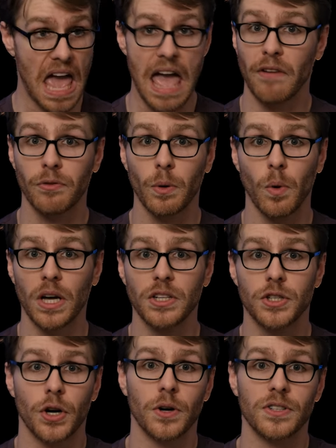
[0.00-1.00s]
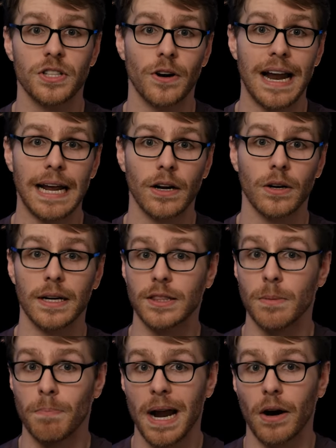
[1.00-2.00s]
Everyone turns their anger
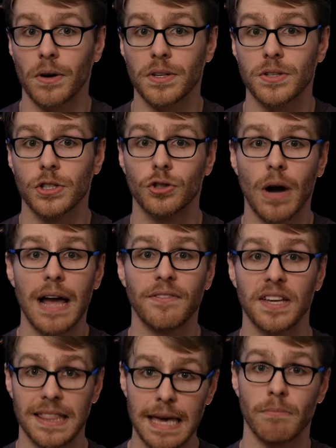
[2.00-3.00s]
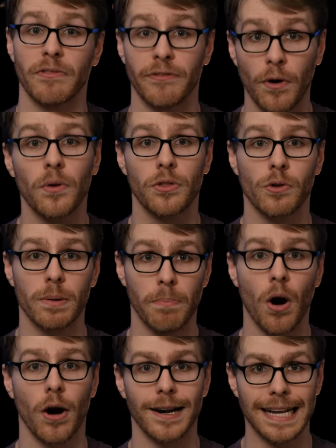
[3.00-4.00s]
at the parents, driving them further
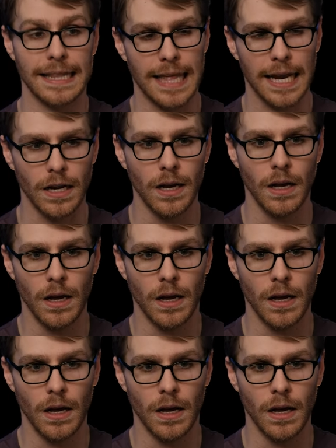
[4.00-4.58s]
apart and then